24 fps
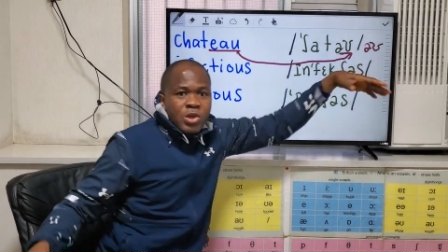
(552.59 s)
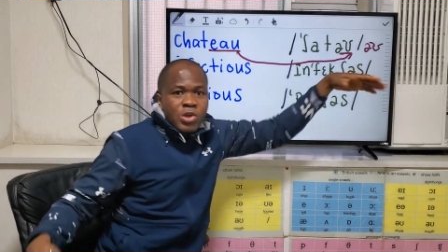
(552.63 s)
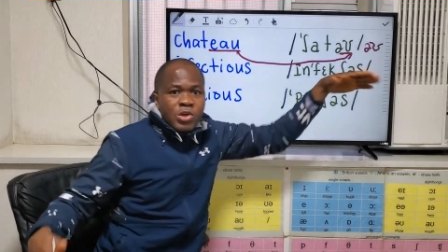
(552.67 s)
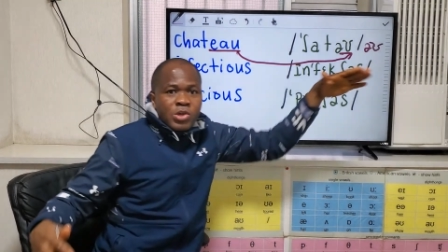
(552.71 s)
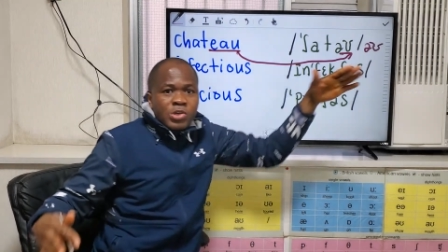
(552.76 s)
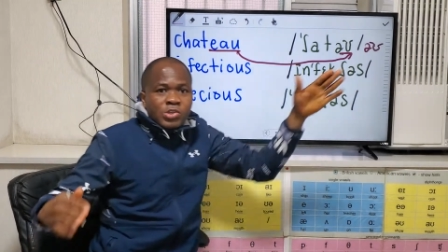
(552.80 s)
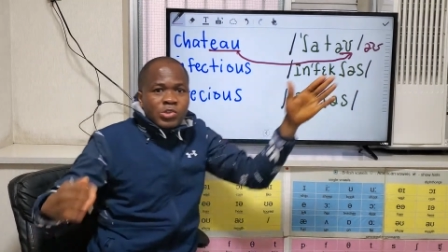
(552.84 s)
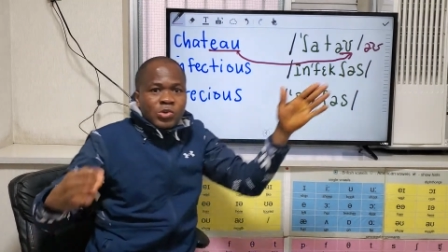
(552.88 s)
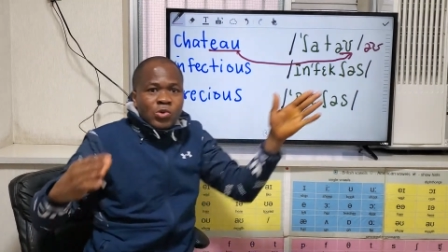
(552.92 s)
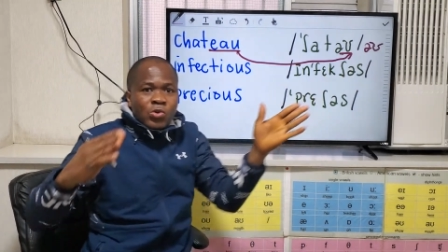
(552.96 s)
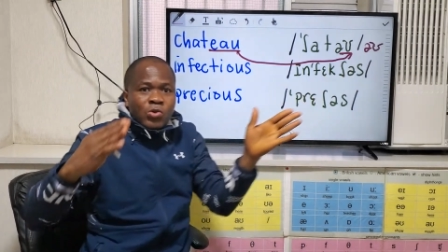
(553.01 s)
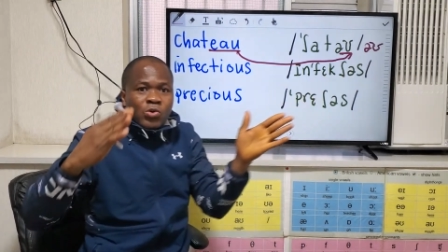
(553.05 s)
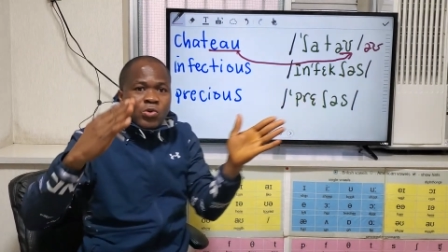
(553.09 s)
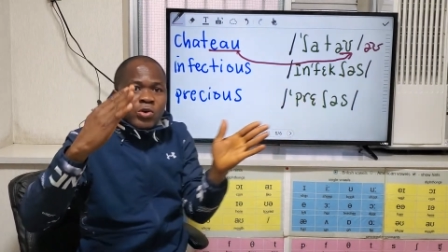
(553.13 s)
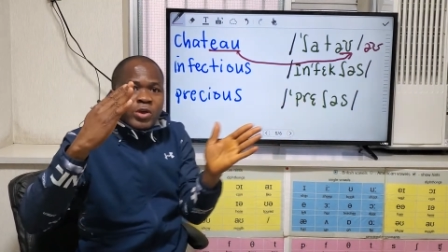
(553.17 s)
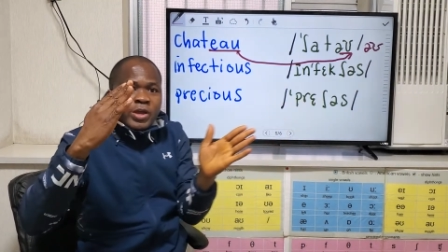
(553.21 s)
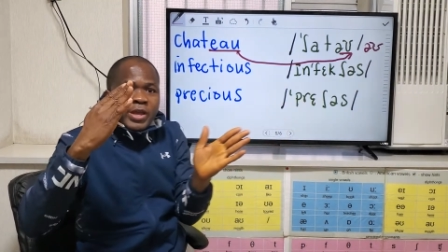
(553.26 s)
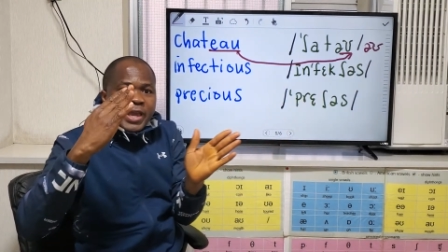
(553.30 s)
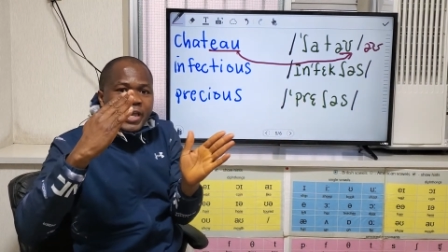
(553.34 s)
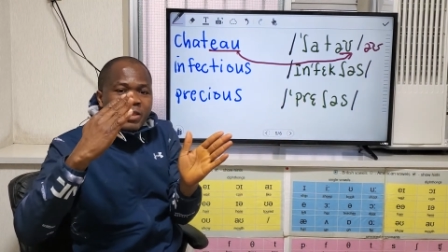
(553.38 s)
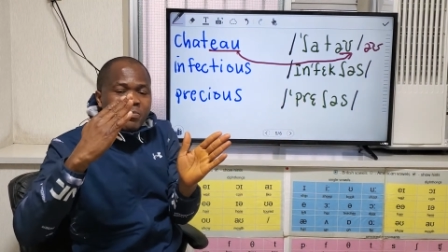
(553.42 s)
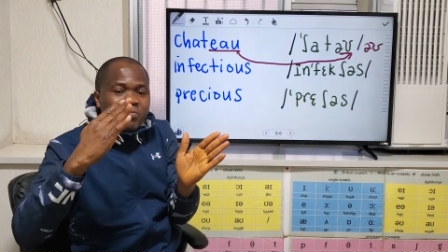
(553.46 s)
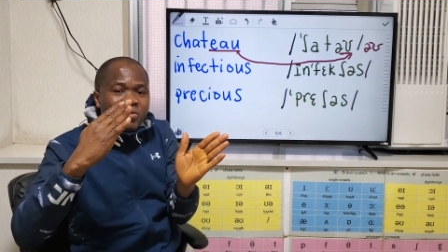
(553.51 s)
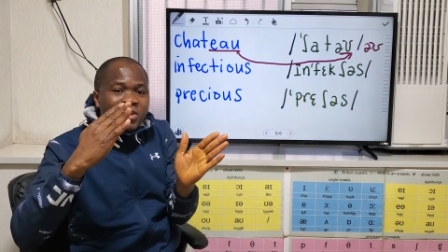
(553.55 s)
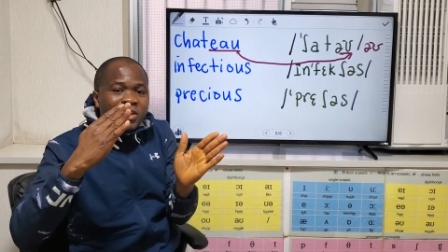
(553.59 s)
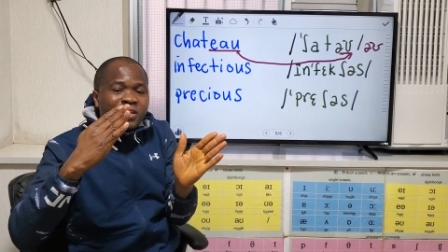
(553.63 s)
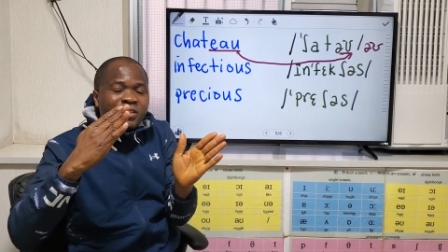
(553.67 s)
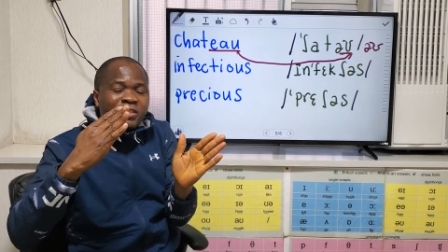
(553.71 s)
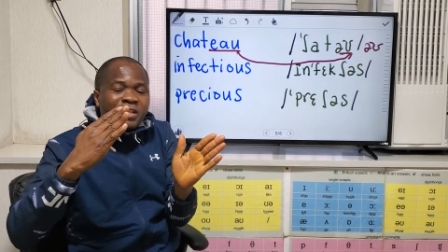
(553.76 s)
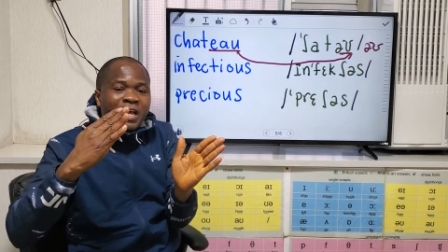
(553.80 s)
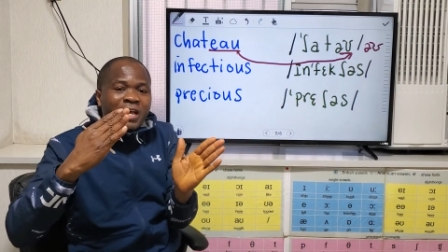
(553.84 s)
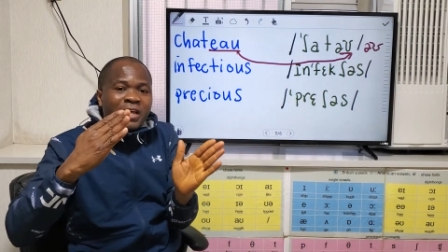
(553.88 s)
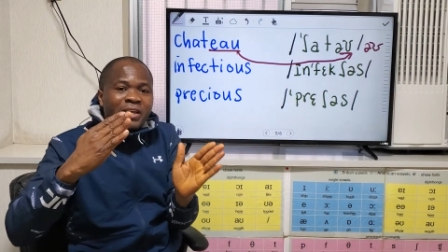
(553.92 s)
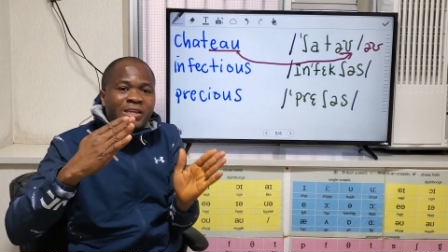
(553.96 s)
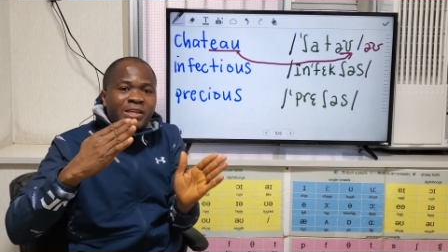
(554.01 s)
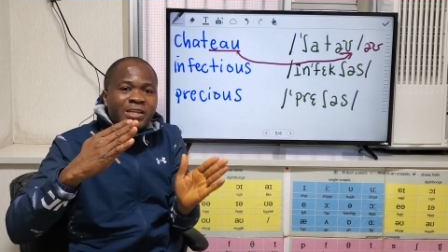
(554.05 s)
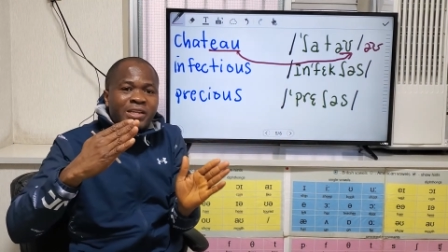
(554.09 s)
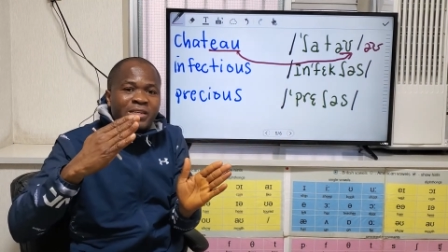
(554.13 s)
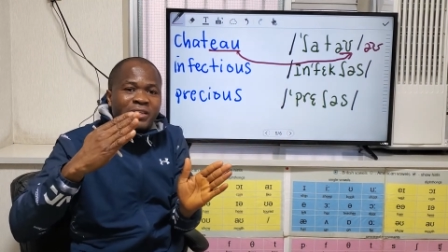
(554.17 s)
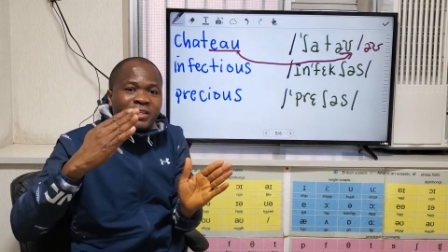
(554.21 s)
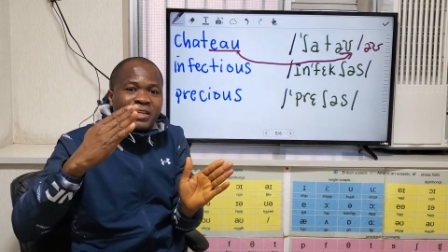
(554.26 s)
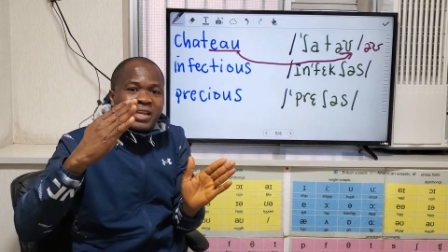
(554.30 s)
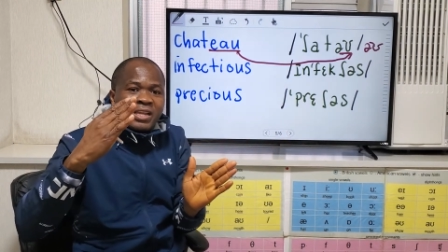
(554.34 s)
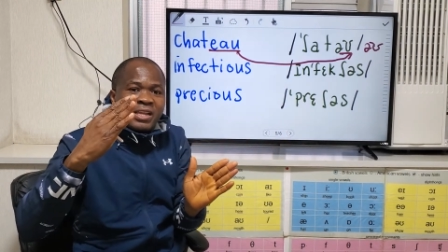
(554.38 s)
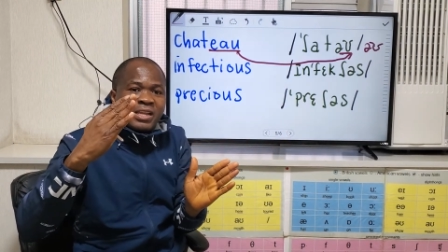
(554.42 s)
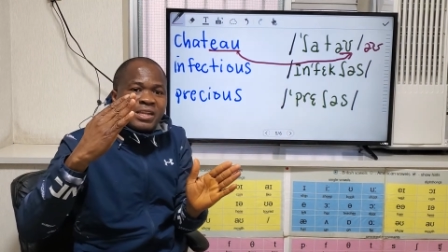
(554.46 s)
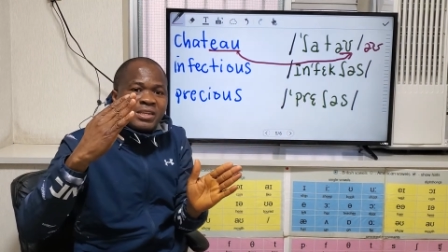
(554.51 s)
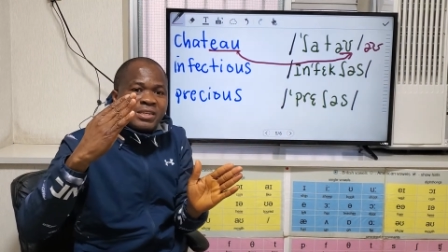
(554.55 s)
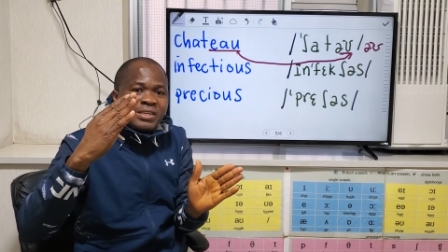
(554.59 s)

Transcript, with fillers: So it means that the,